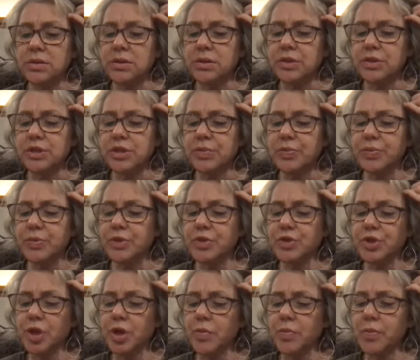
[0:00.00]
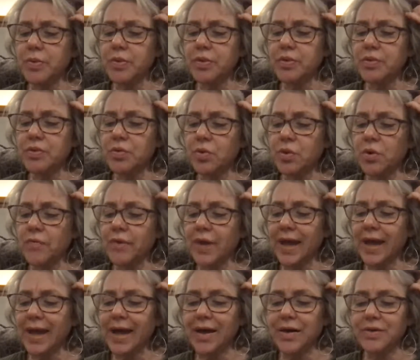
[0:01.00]
She pushed open the door of a
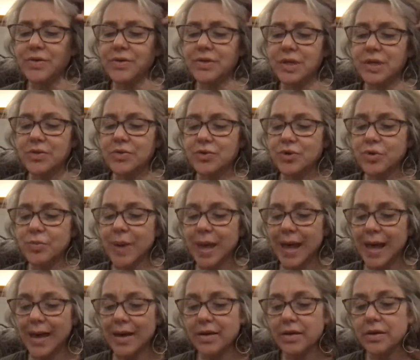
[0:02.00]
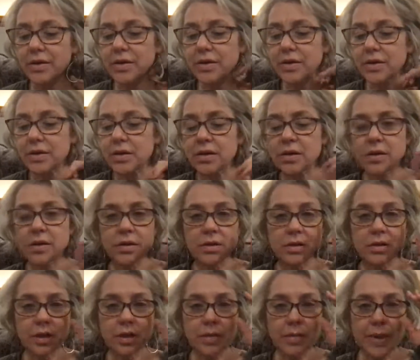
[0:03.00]
house and drew back.
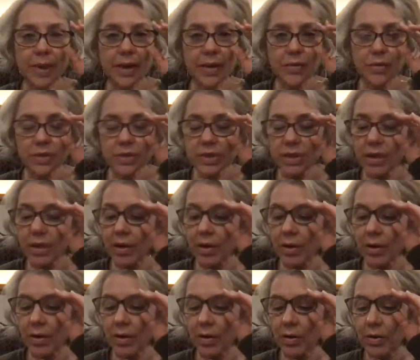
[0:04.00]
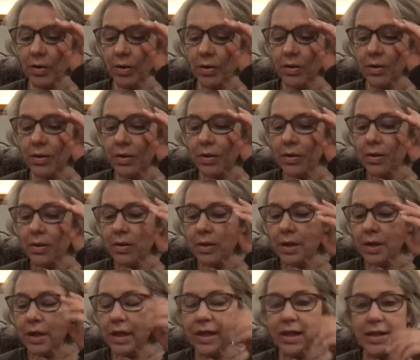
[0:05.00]
A man was there.
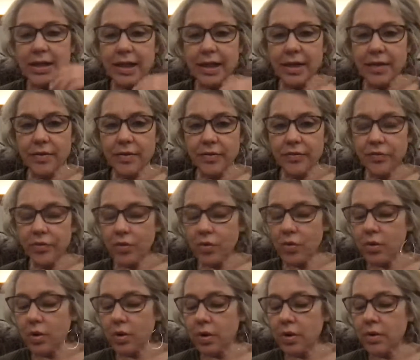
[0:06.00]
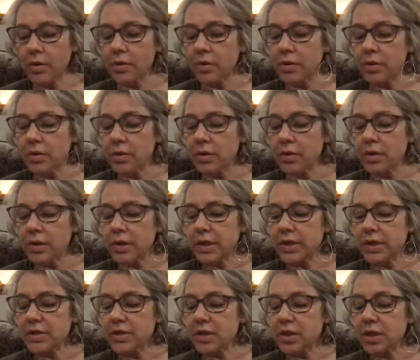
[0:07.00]
He lay on the floor.
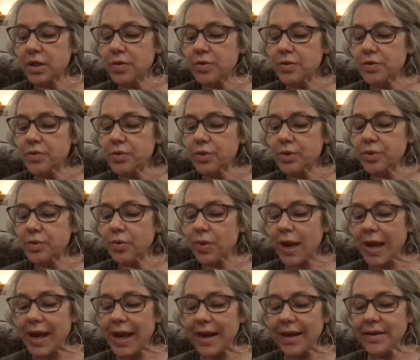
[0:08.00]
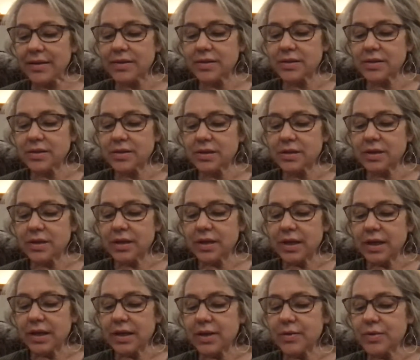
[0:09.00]
His clothes were in rags,
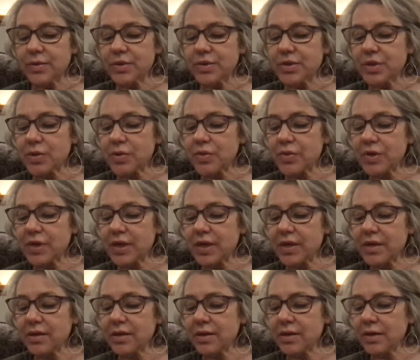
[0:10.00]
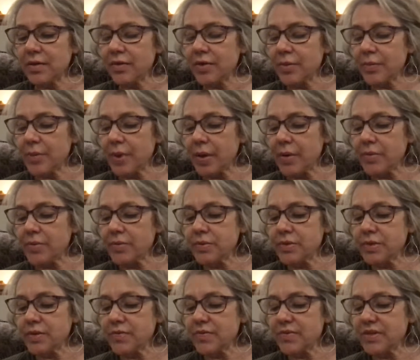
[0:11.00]
and he was so thin the
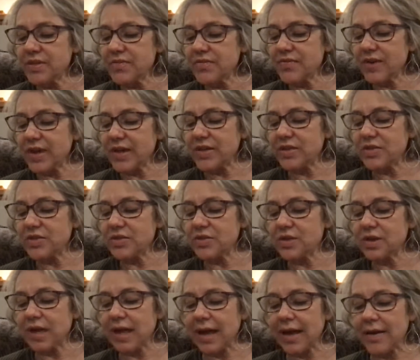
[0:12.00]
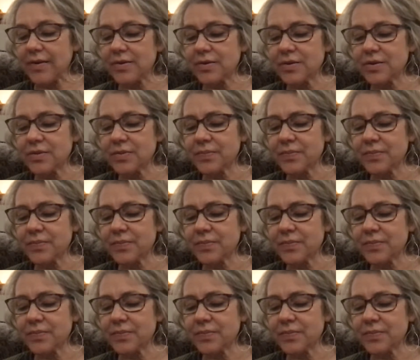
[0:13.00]
bones of his face stood out.